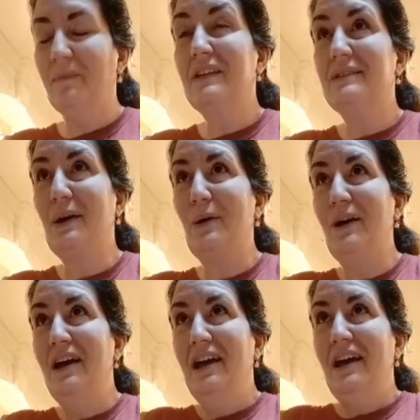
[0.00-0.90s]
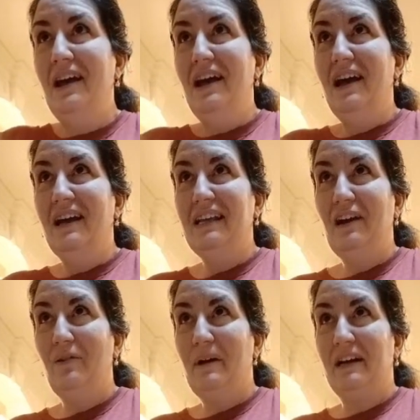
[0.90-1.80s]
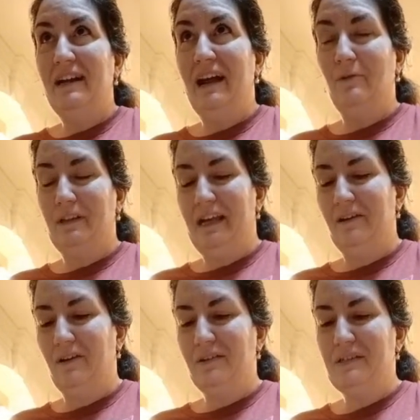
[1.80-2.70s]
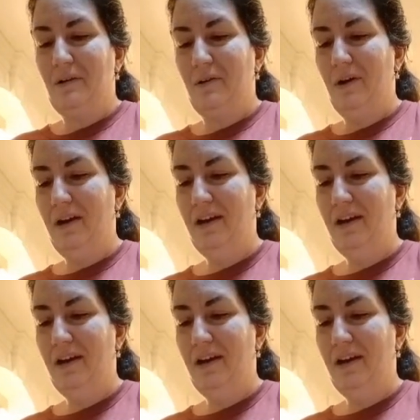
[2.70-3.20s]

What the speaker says: So, about an hour later or so,